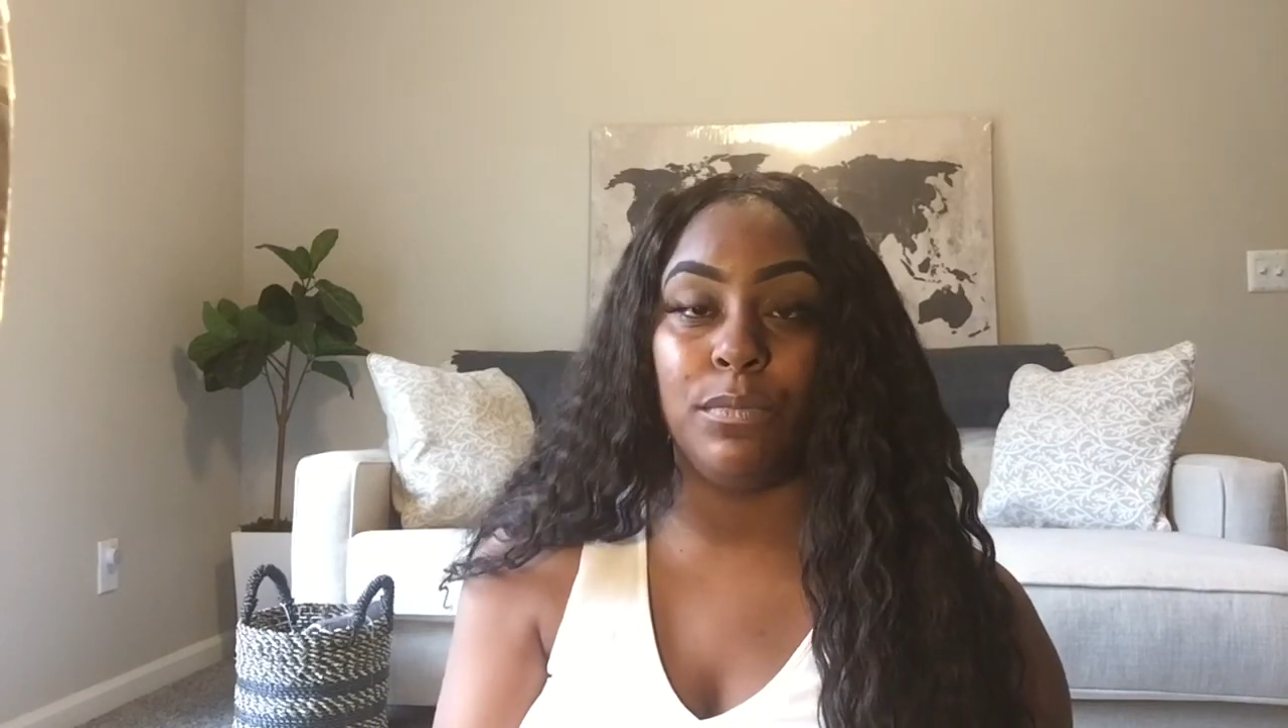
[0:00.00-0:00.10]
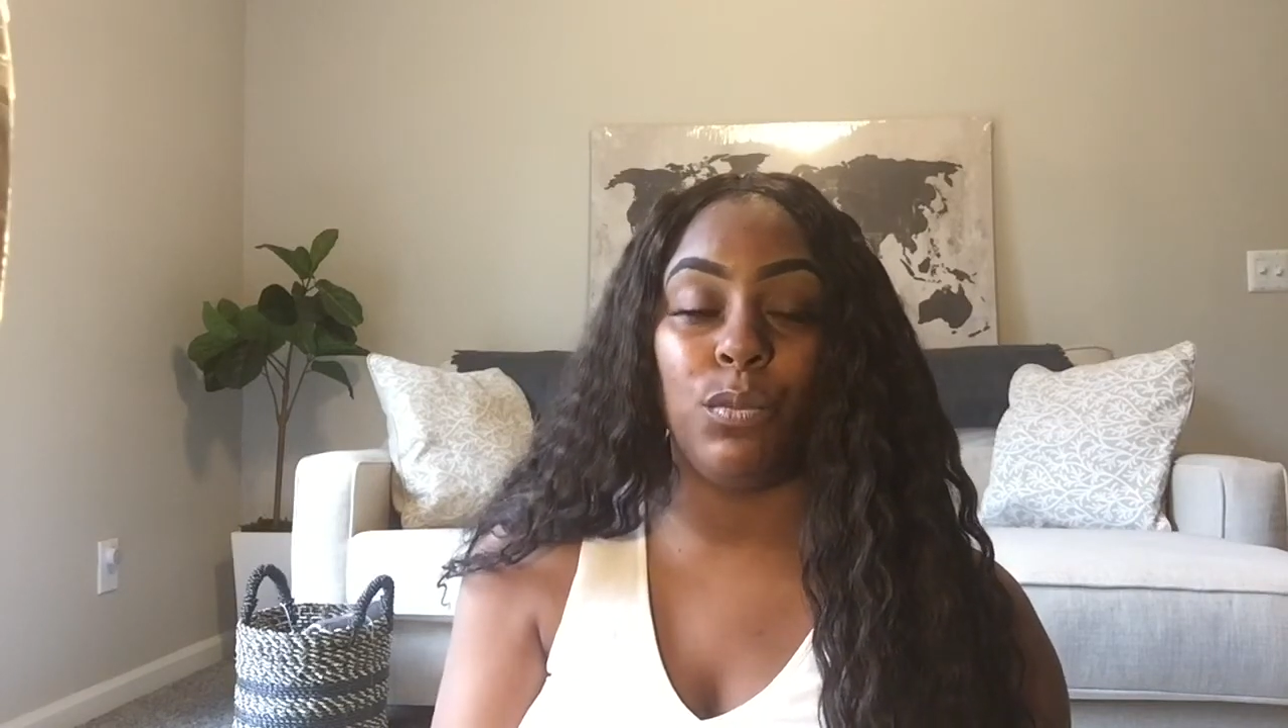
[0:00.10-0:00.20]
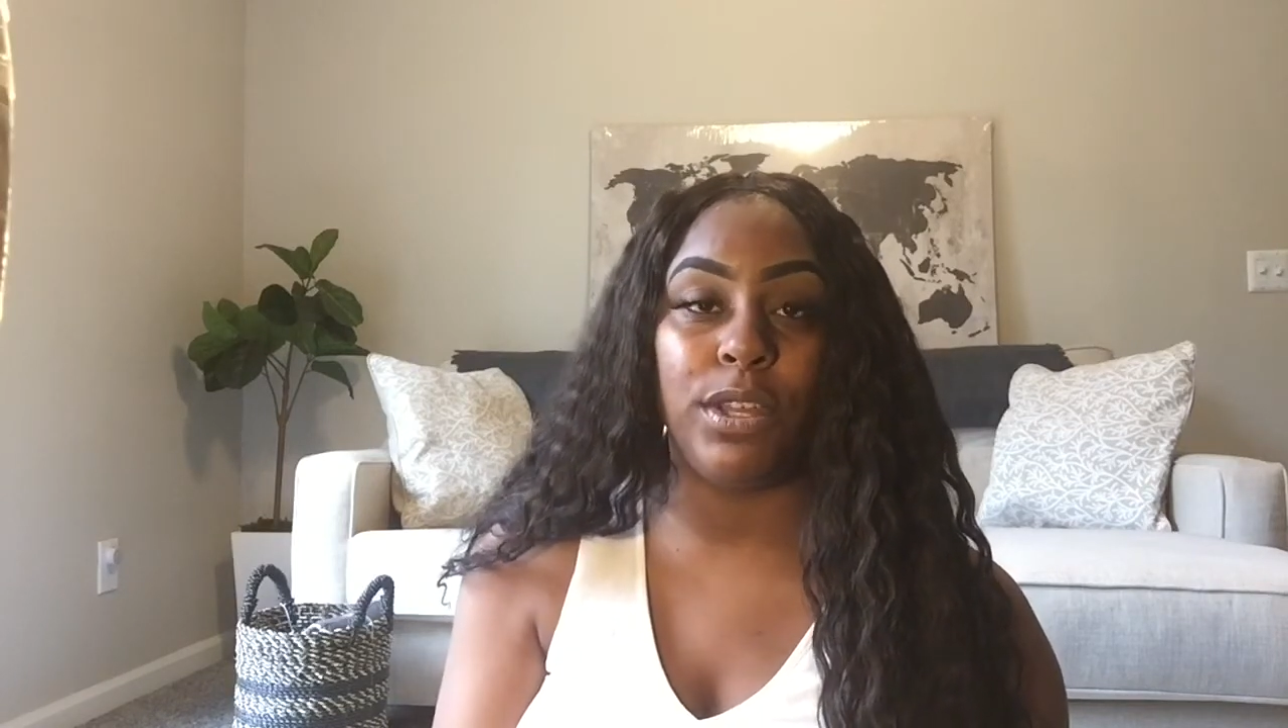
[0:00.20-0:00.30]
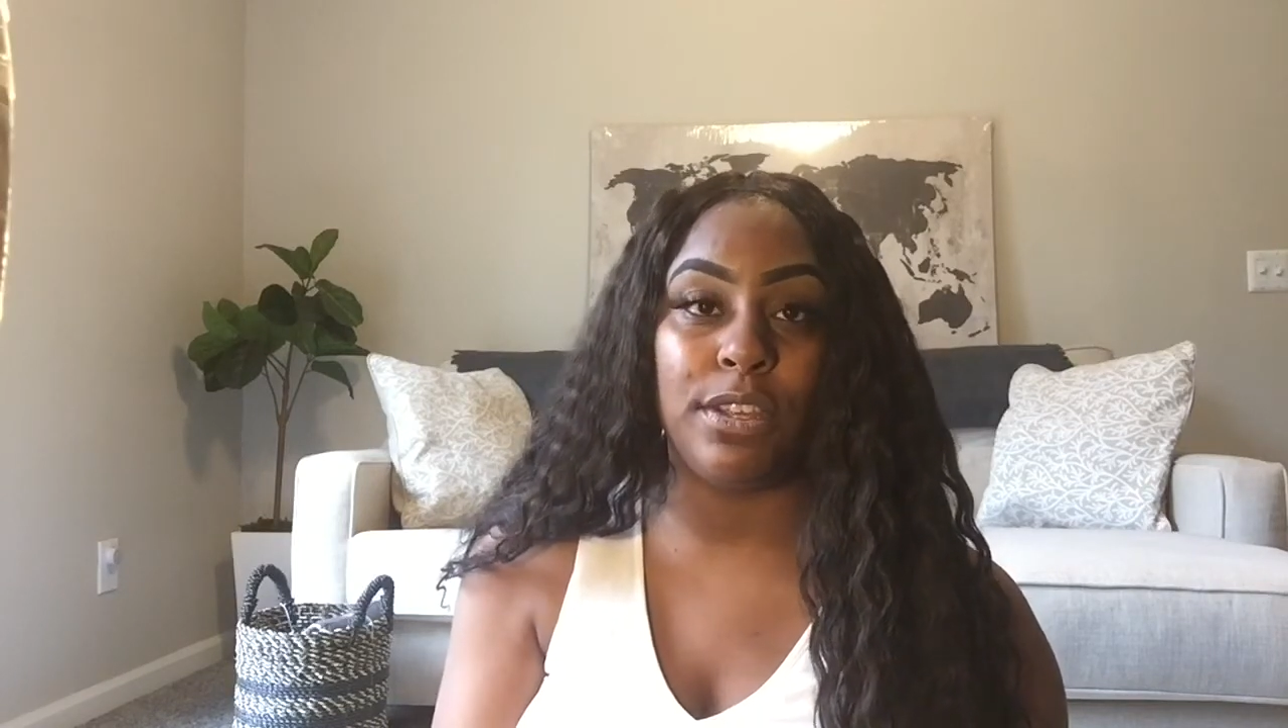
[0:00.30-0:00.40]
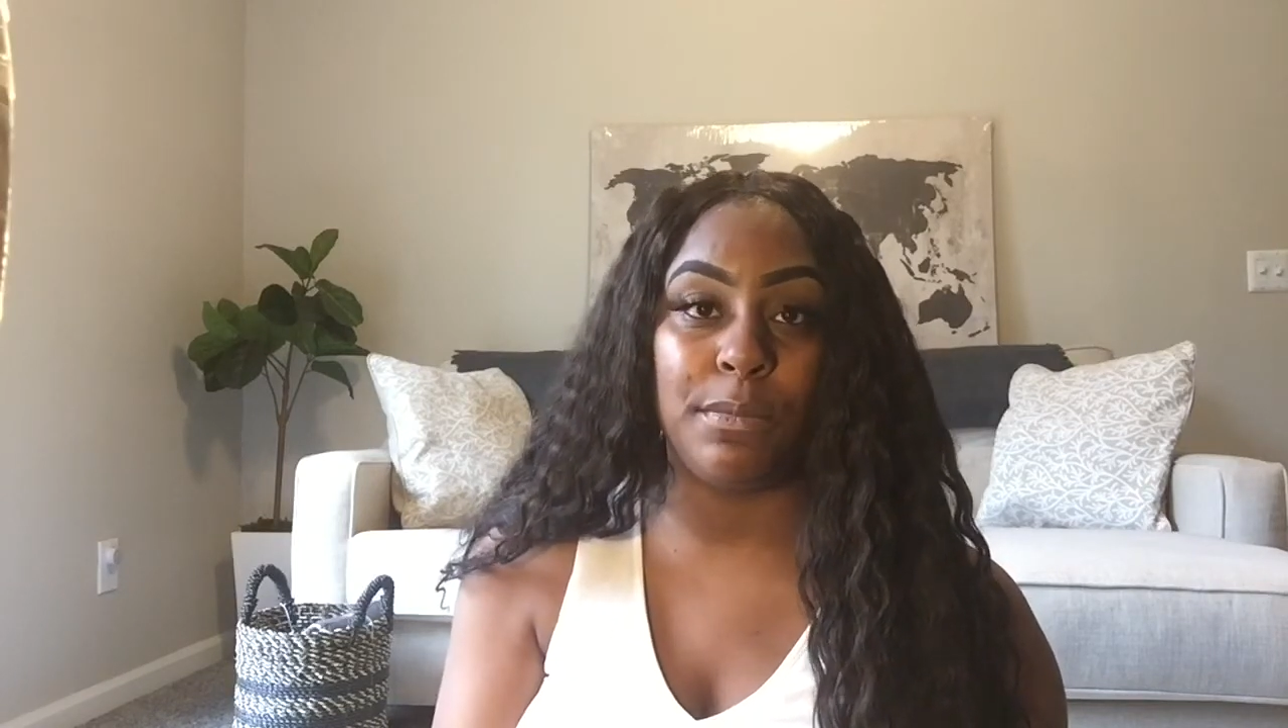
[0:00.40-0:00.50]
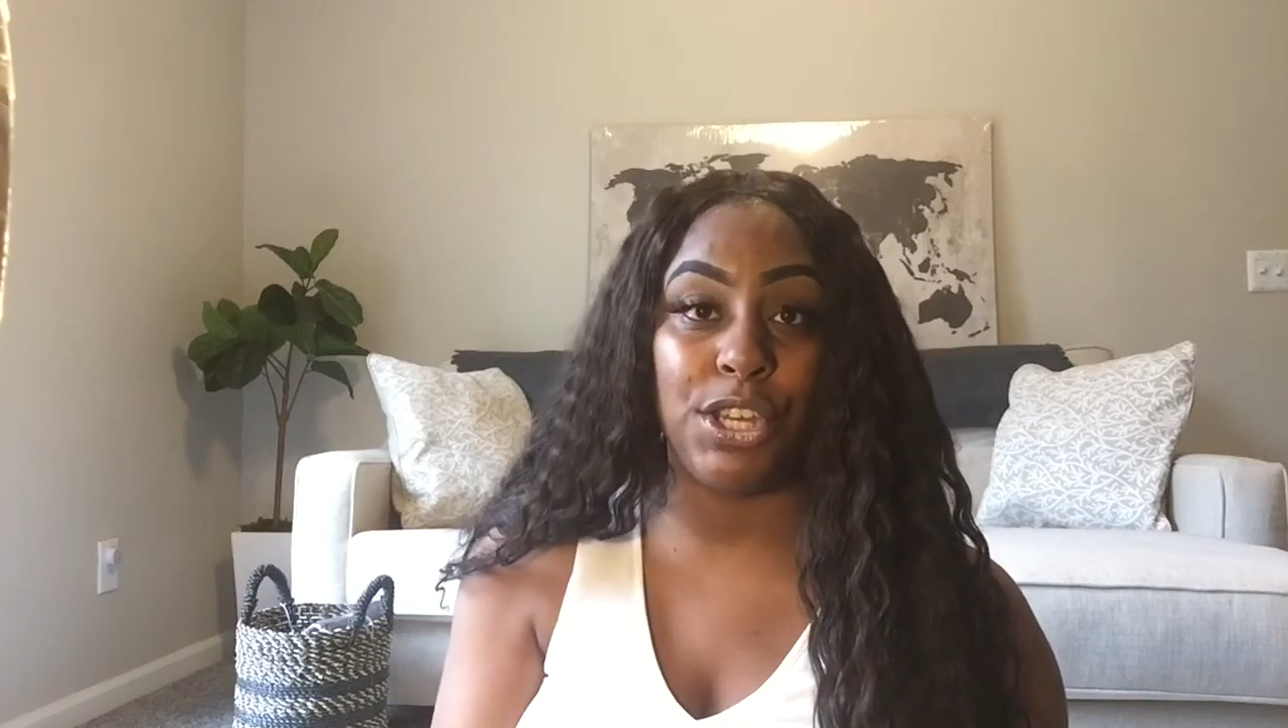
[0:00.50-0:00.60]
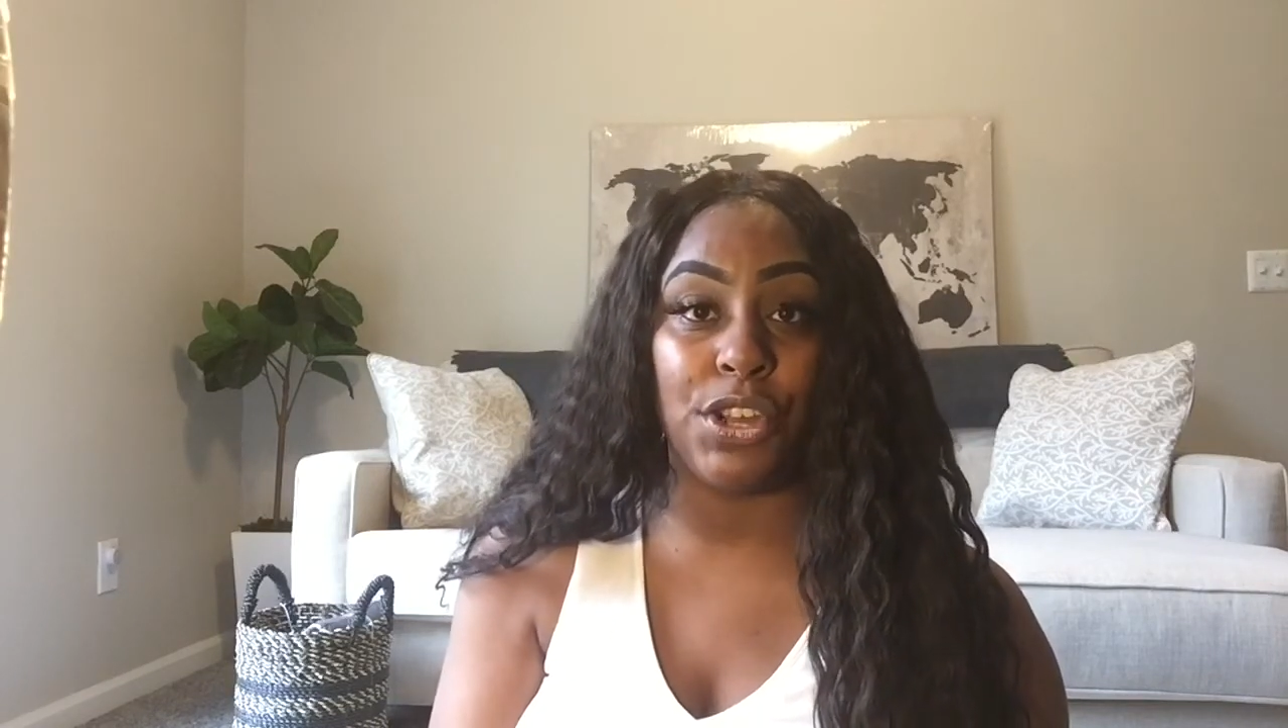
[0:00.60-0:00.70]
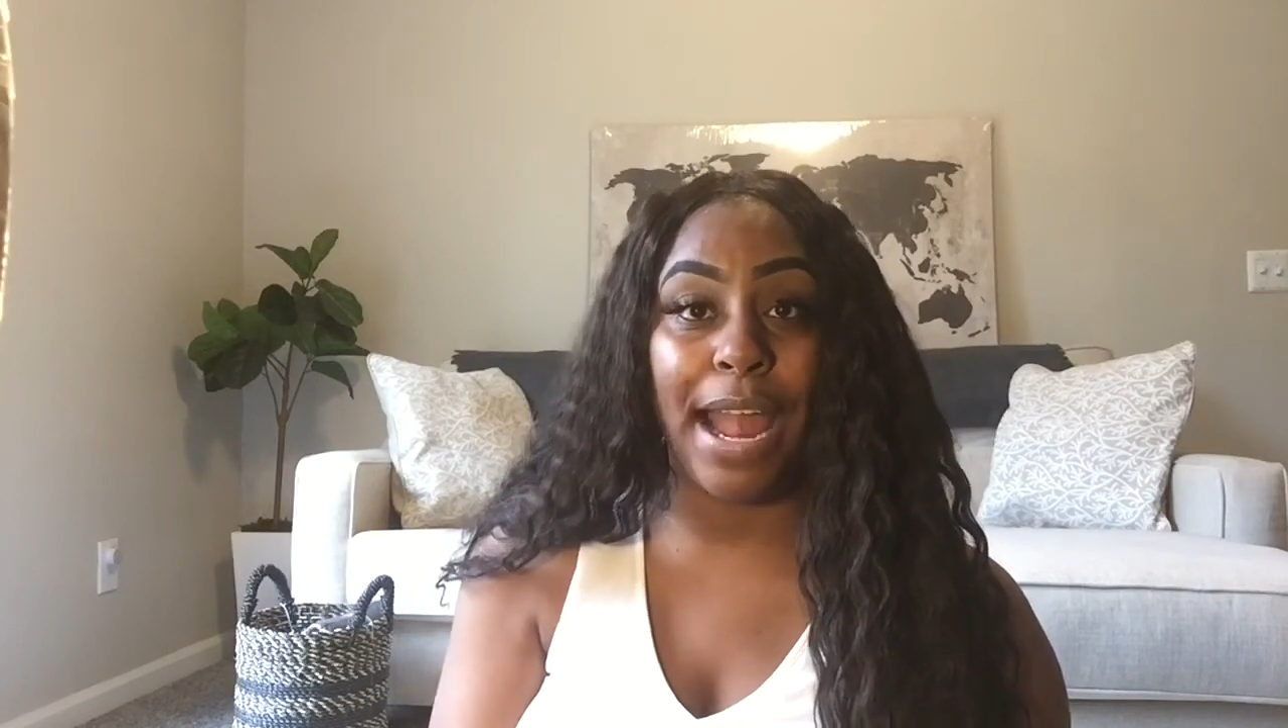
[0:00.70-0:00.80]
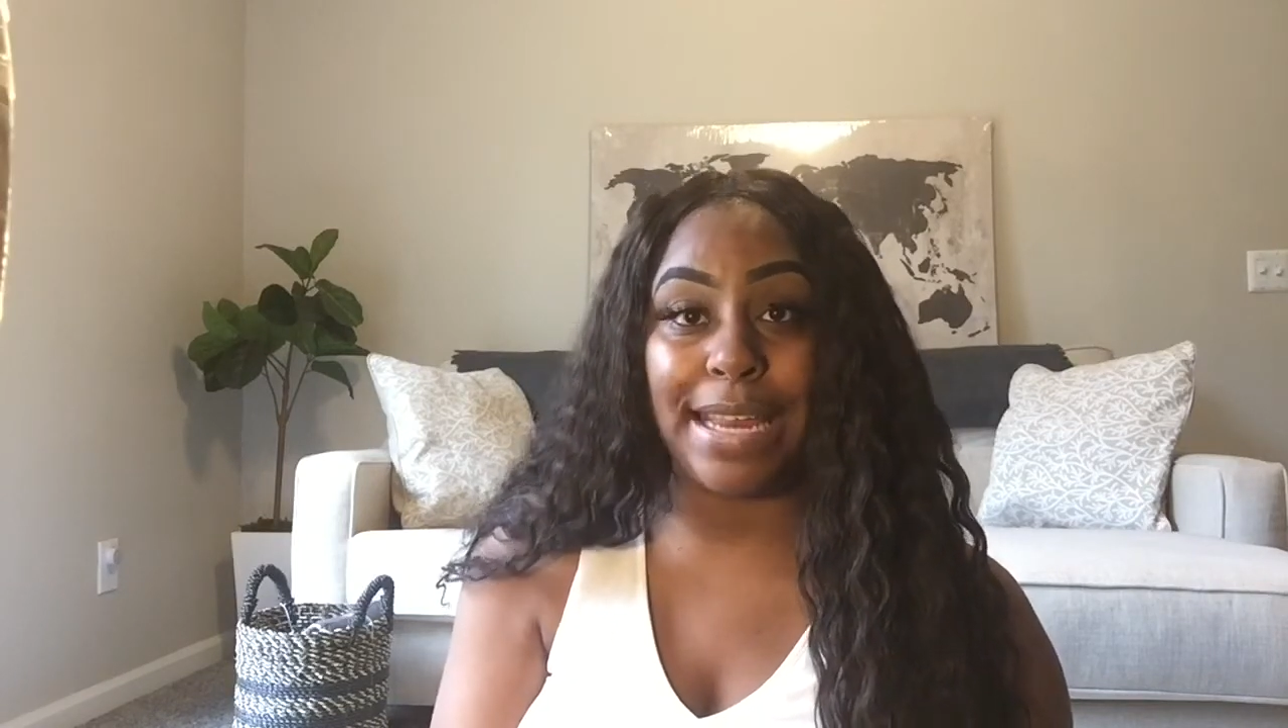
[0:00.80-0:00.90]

whether it be your